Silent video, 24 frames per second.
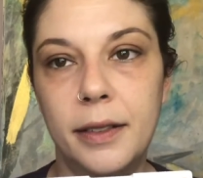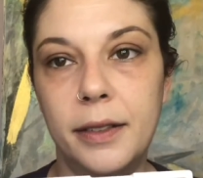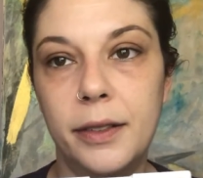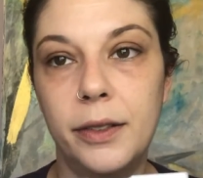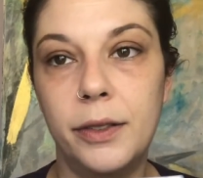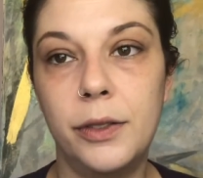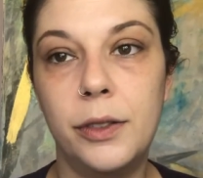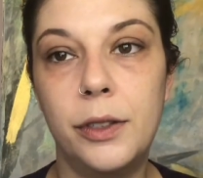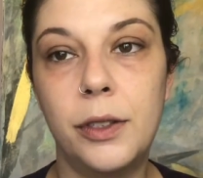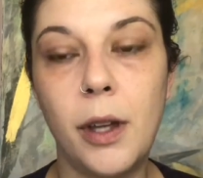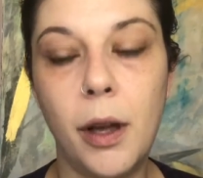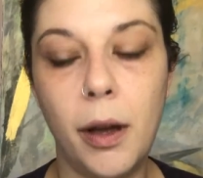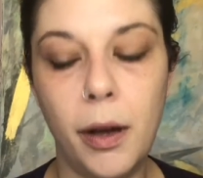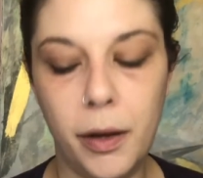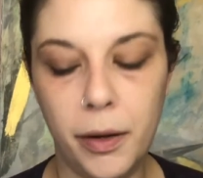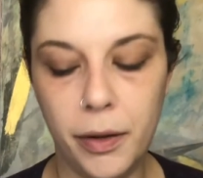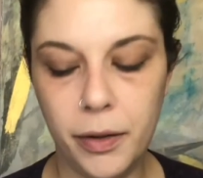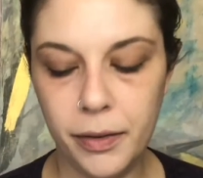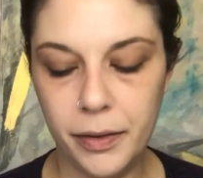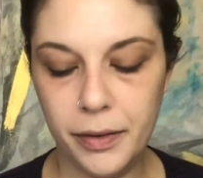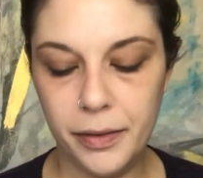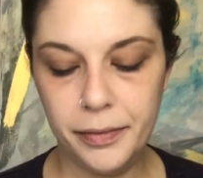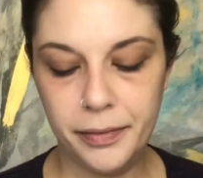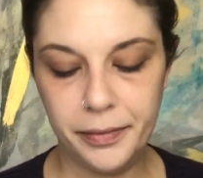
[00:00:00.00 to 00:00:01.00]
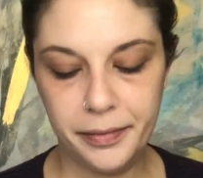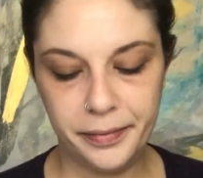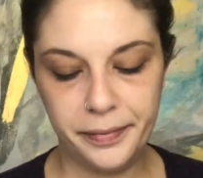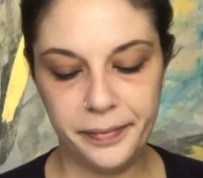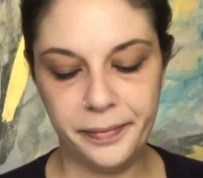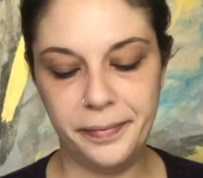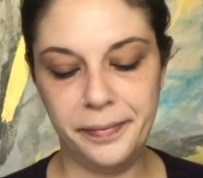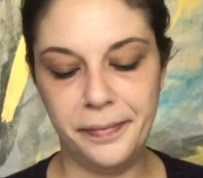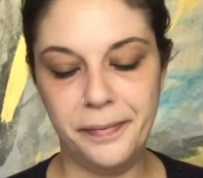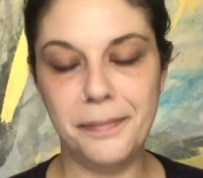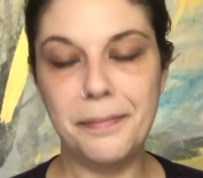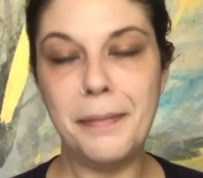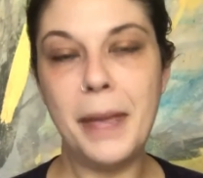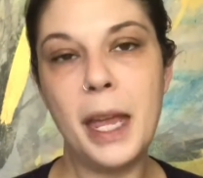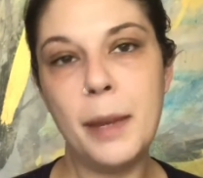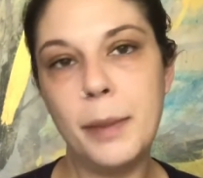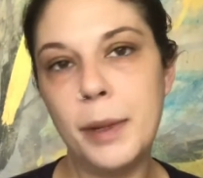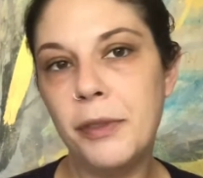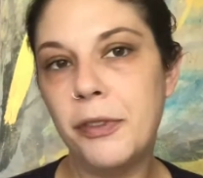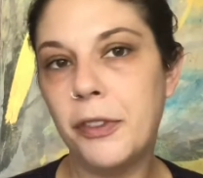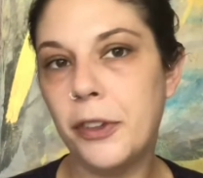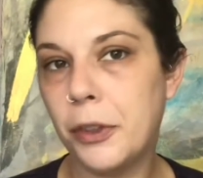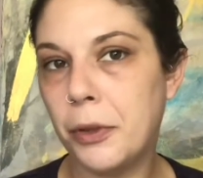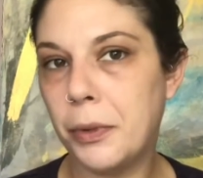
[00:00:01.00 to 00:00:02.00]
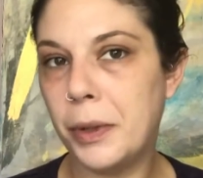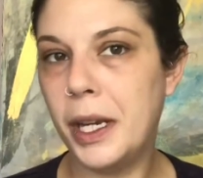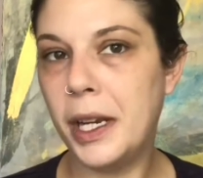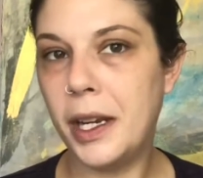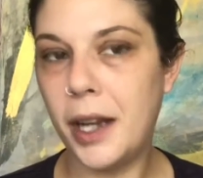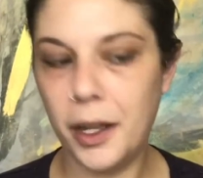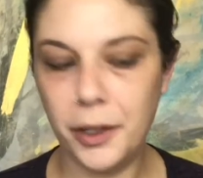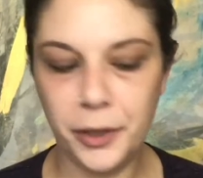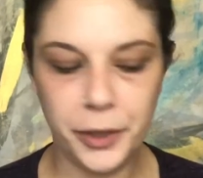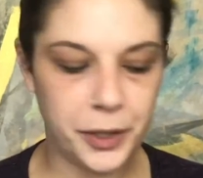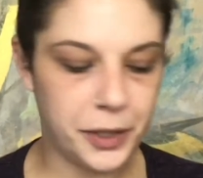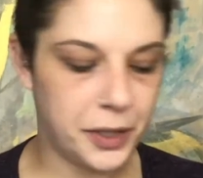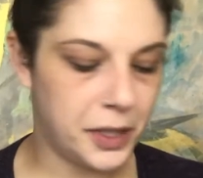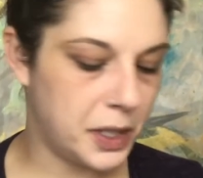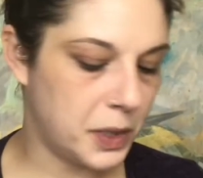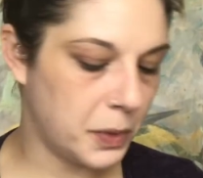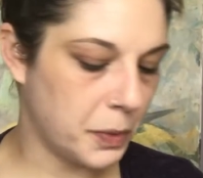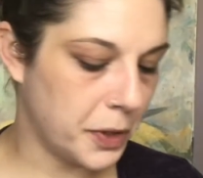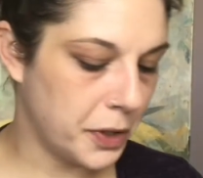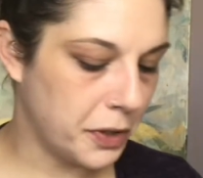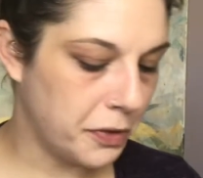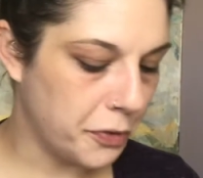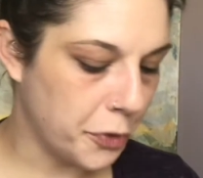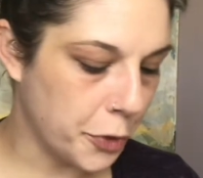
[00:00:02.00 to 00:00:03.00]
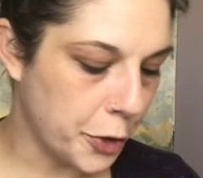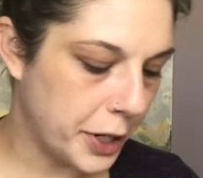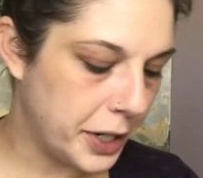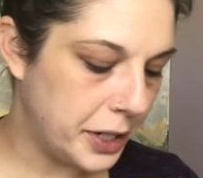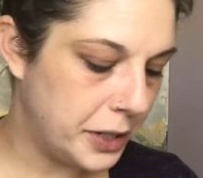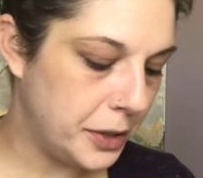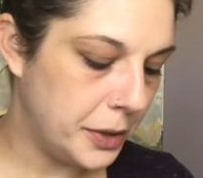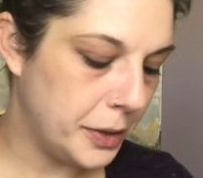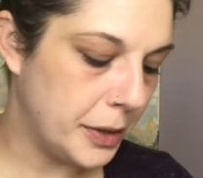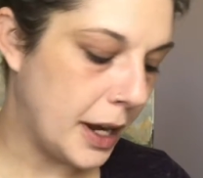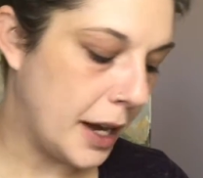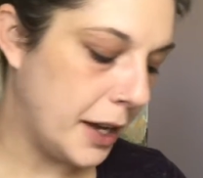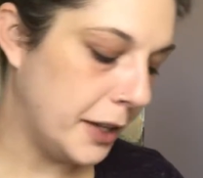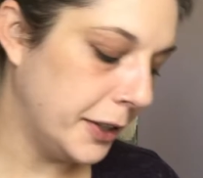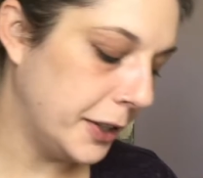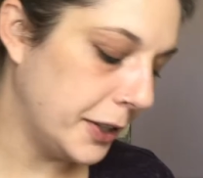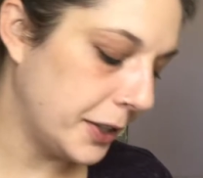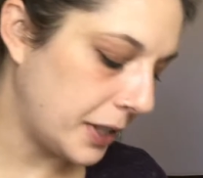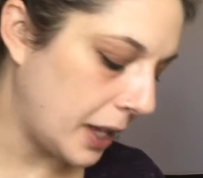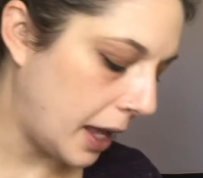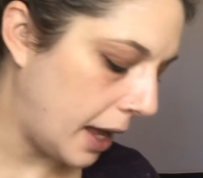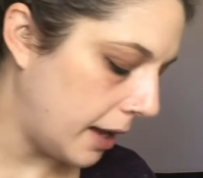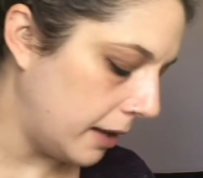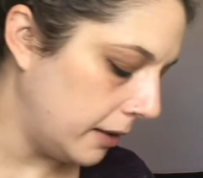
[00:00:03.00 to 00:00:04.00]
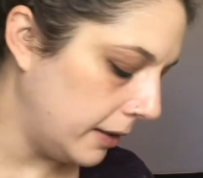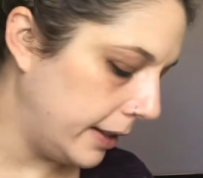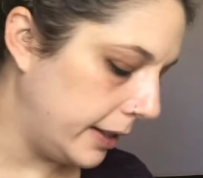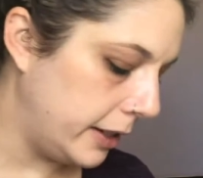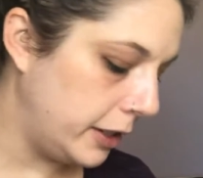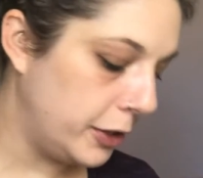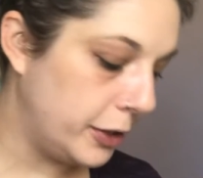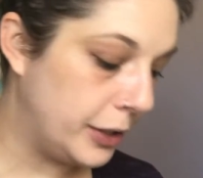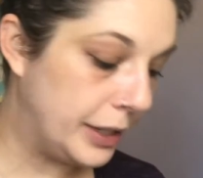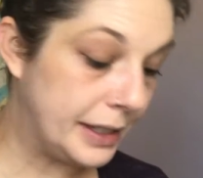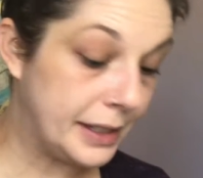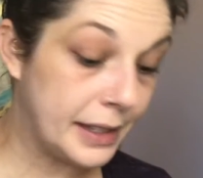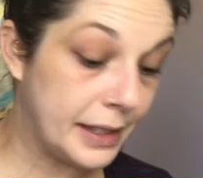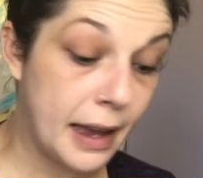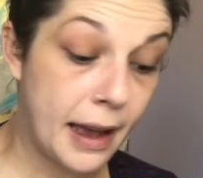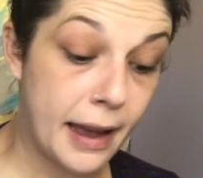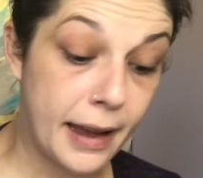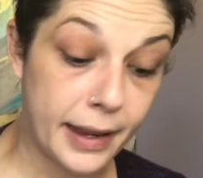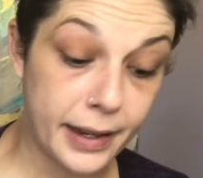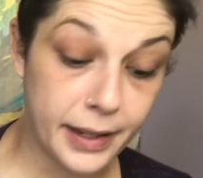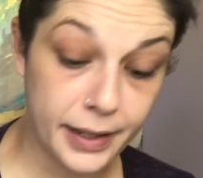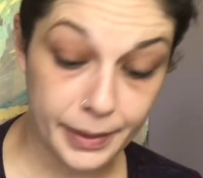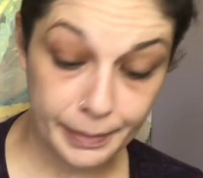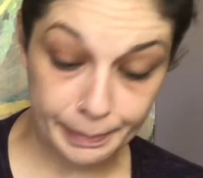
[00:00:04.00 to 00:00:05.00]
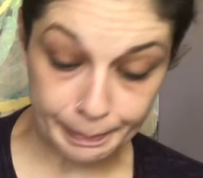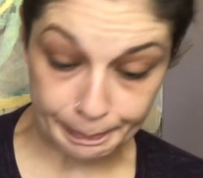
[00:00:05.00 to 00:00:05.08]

So, maybe for 3 colors it's worth $42. I'll let you decide.